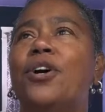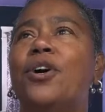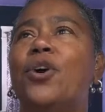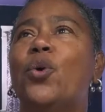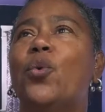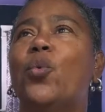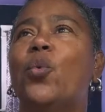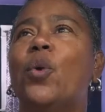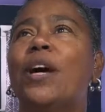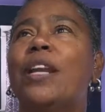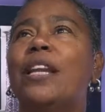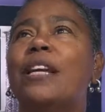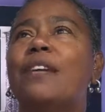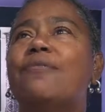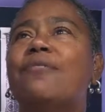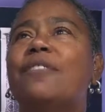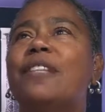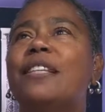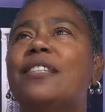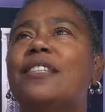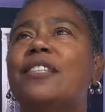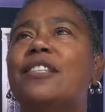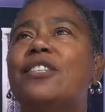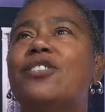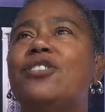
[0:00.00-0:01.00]
What if
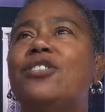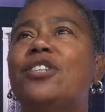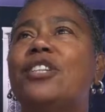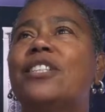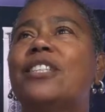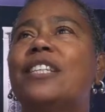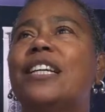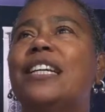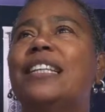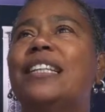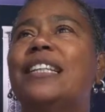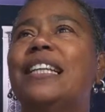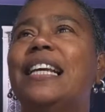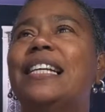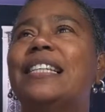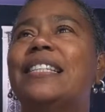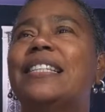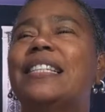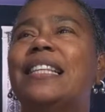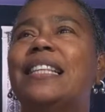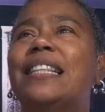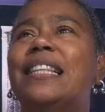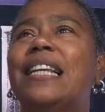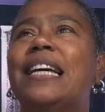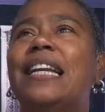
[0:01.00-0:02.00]
this is just a
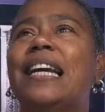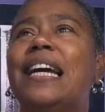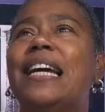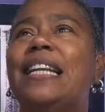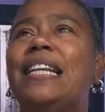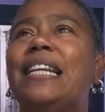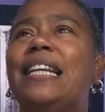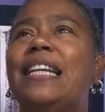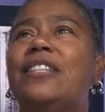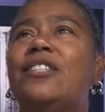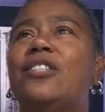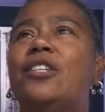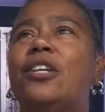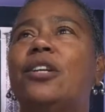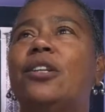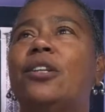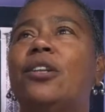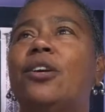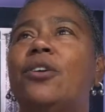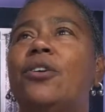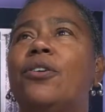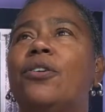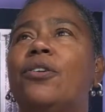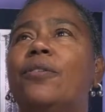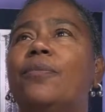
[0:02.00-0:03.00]
lesson that I need to
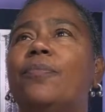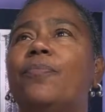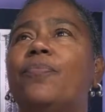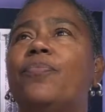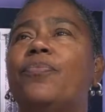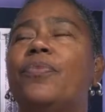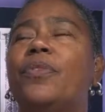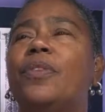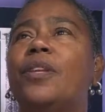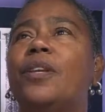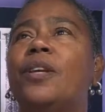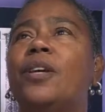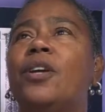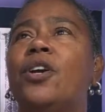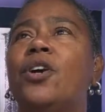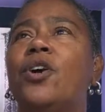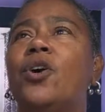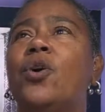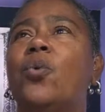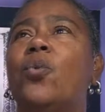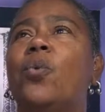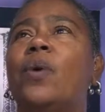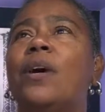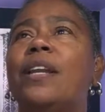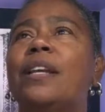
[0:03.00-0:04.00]
learn?
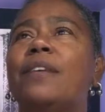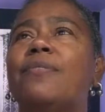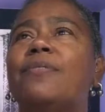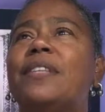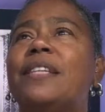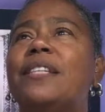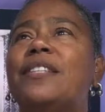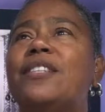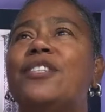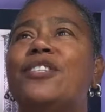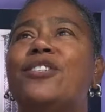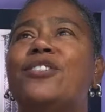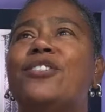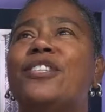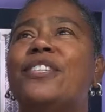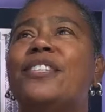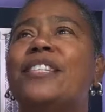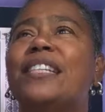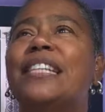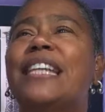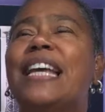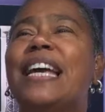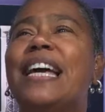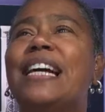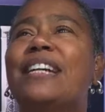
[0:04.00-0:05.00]
What if this is just
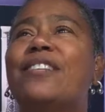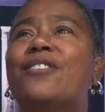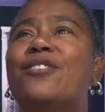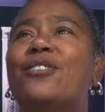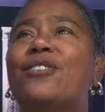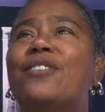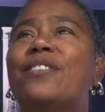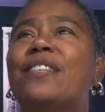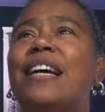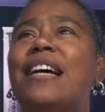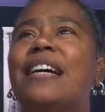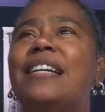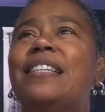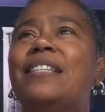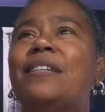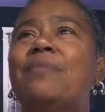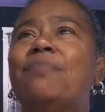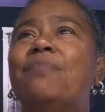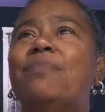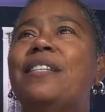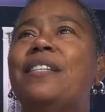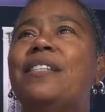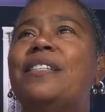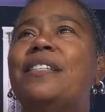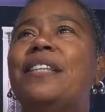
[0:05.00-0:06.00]
an exercise in
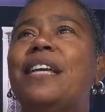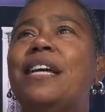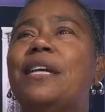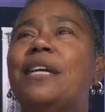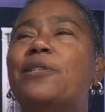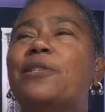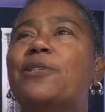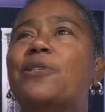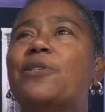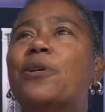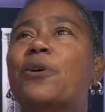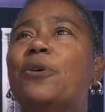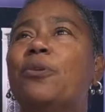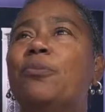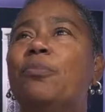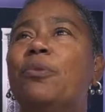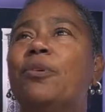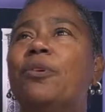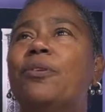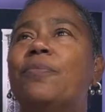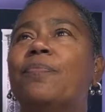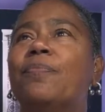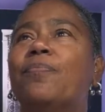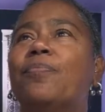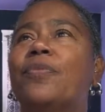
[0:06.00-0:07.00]
me staying
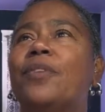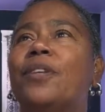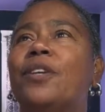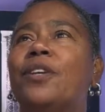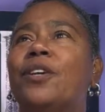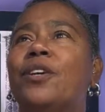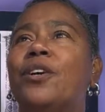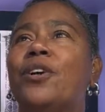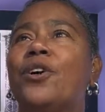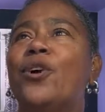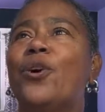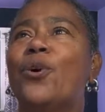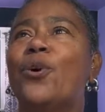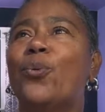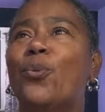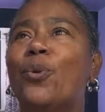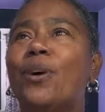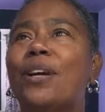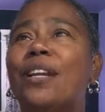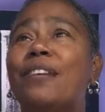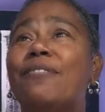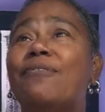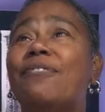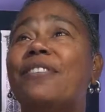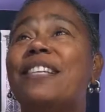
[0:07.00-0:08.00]
sober?
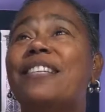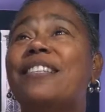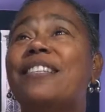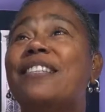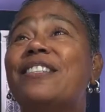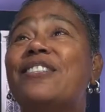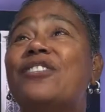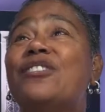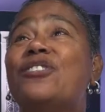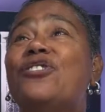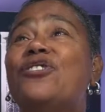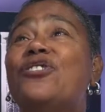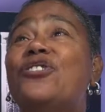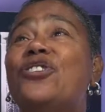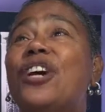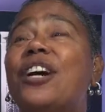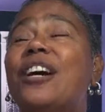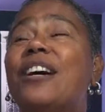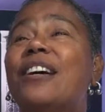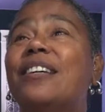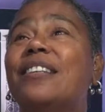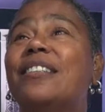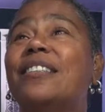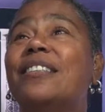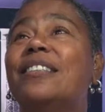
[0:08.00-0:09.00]
What if this is
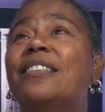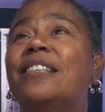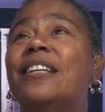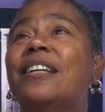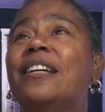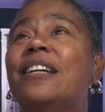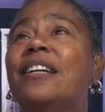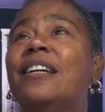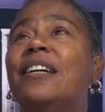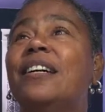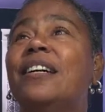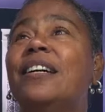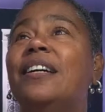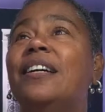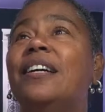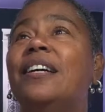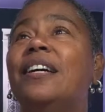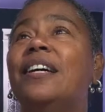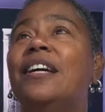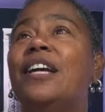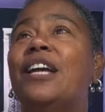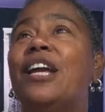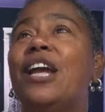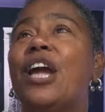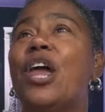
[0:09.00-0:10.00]
just,
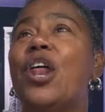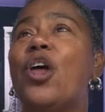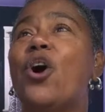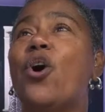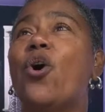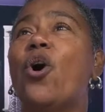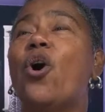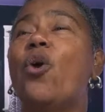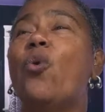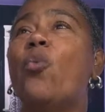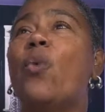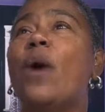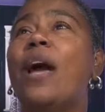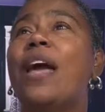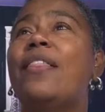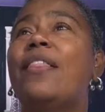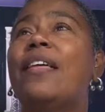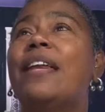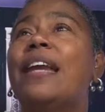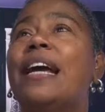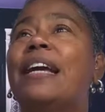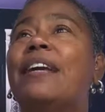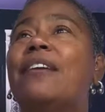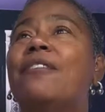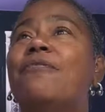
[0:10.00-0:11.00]
a way
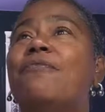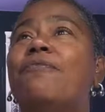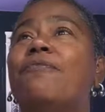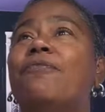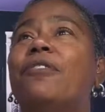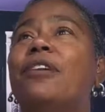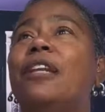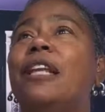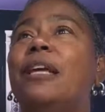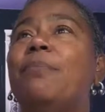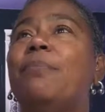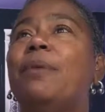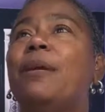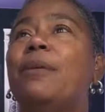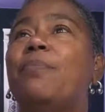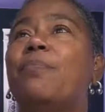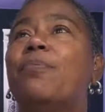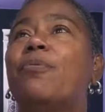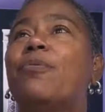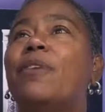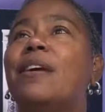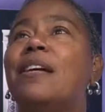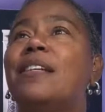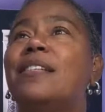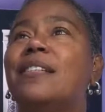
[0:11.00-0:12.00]
that I can fully be
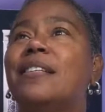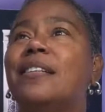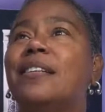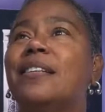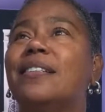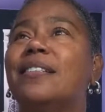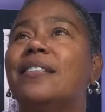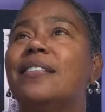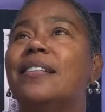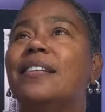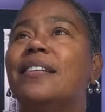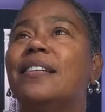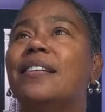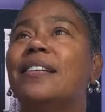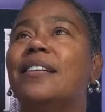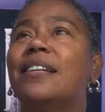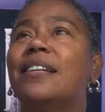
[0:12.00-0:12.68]
present?